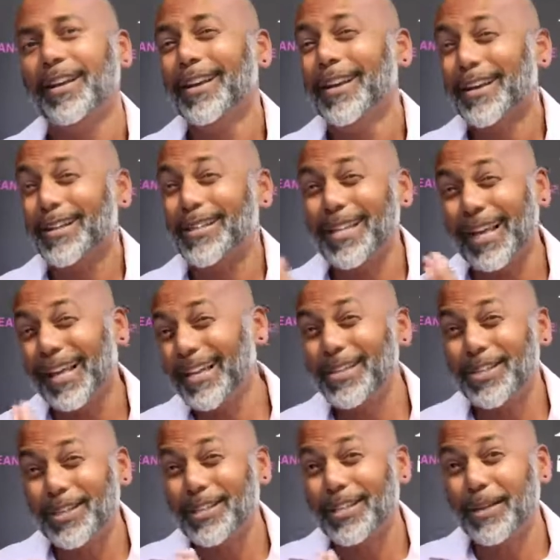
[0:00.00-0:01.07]
because it ain't
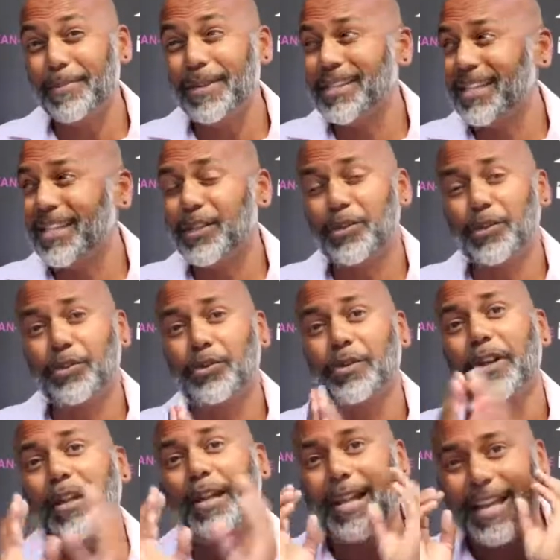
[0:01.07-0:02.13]
just limited to
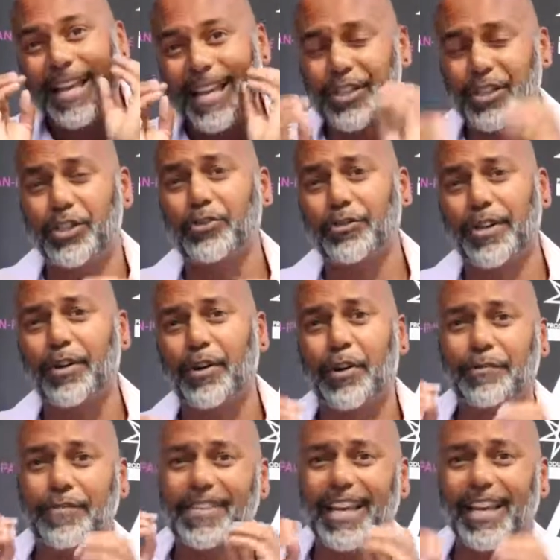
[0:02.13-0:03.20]
history of
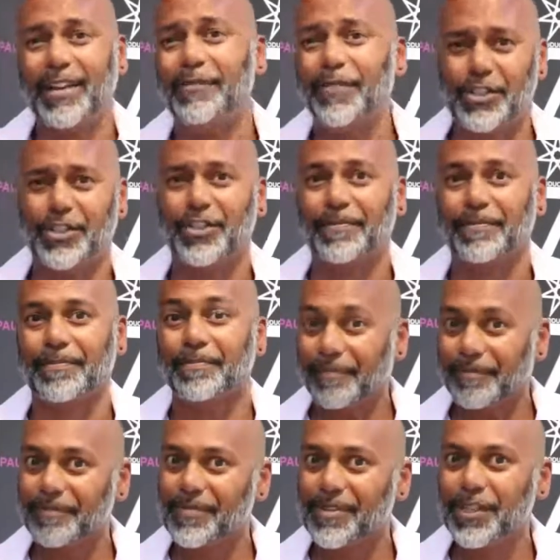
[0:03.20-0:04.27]
television.
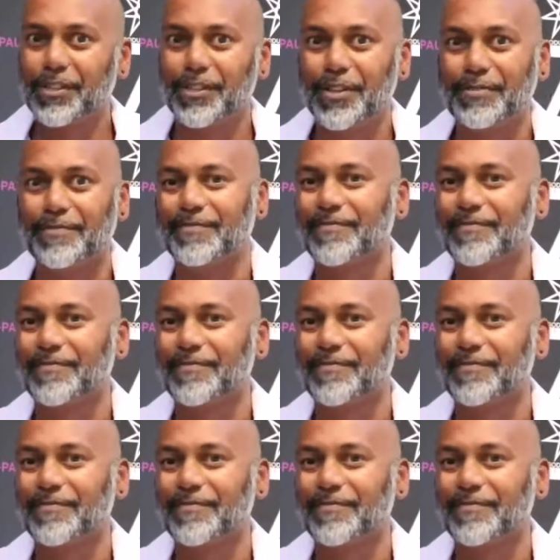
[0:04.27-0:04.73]
See you soon.